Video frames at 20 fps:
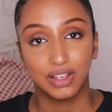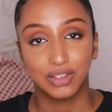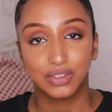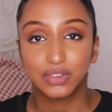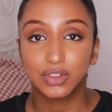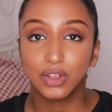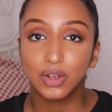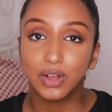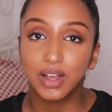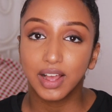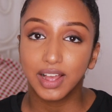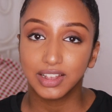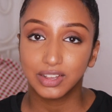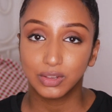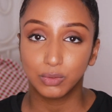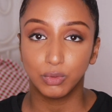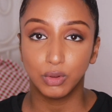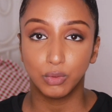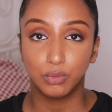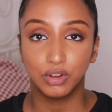So
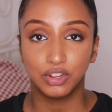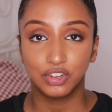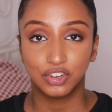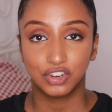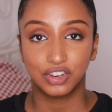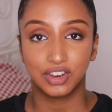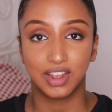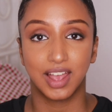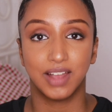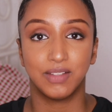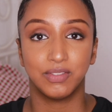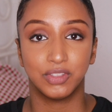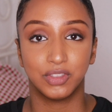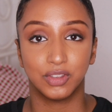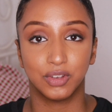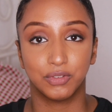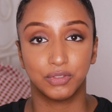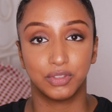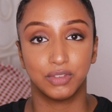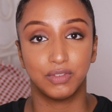guys, we reached the end
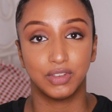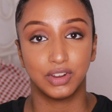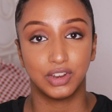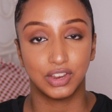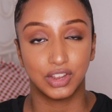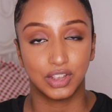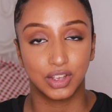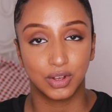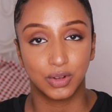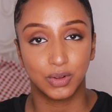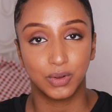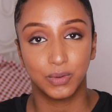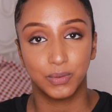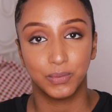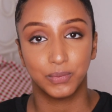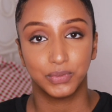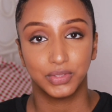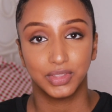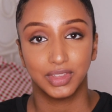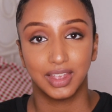of the video.
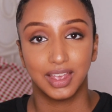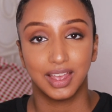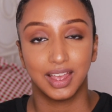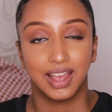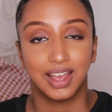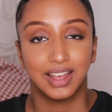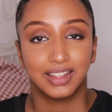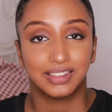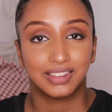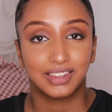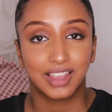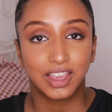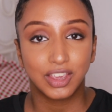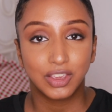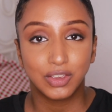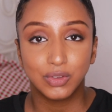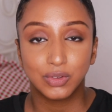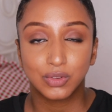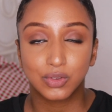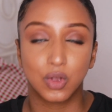
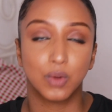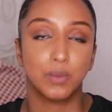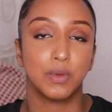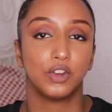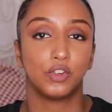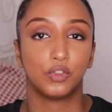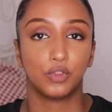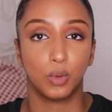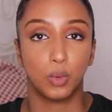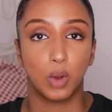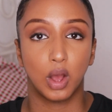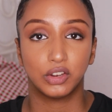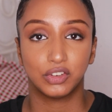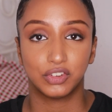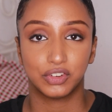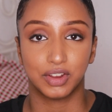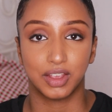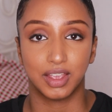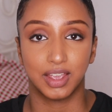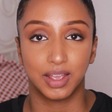Thank you so much for
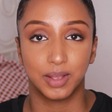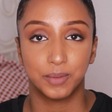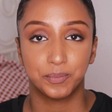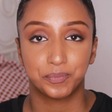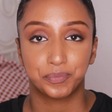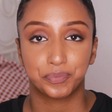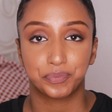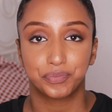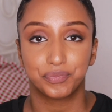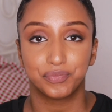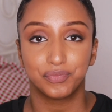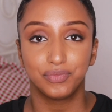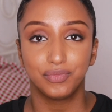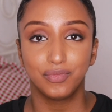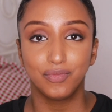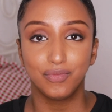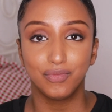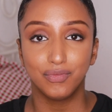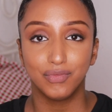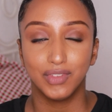watching,
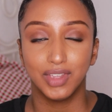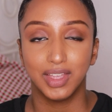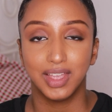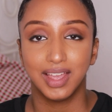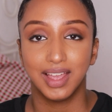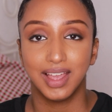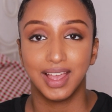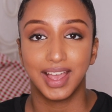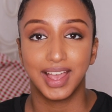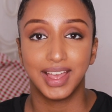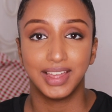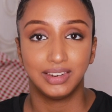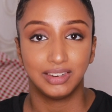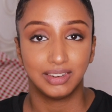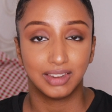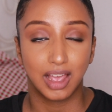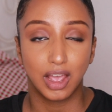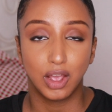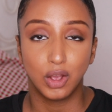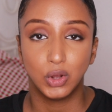
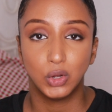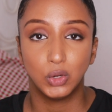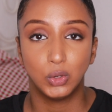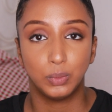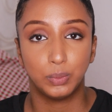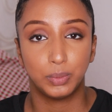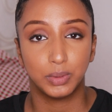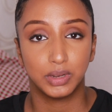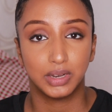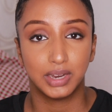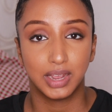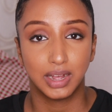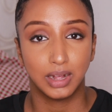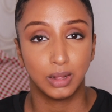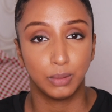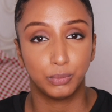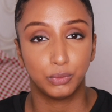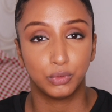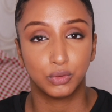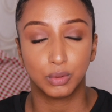and I hope it
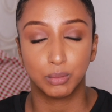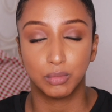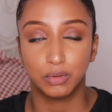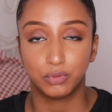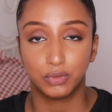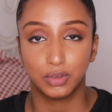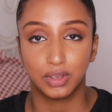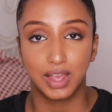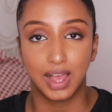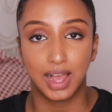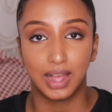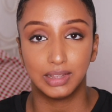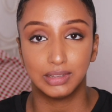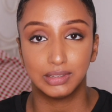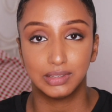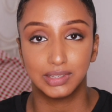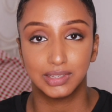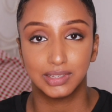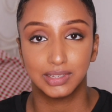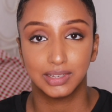helped some of you
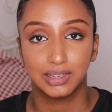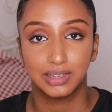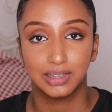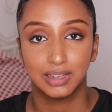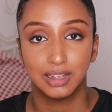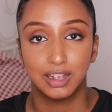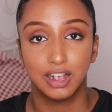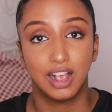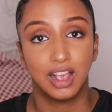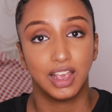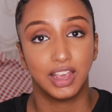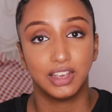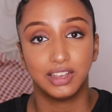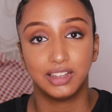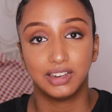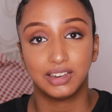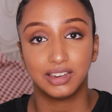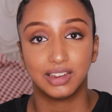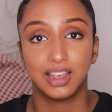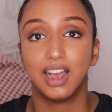guys.
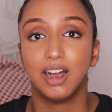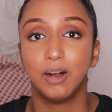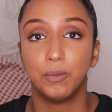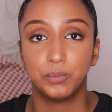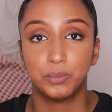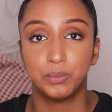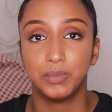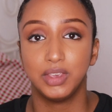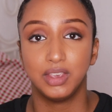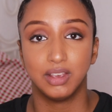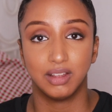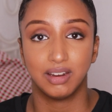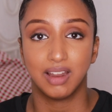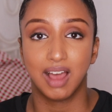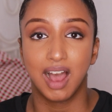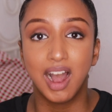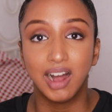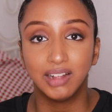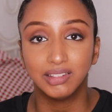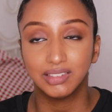It helped me a
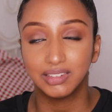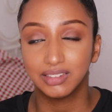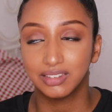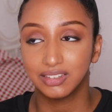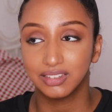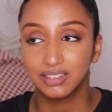lot,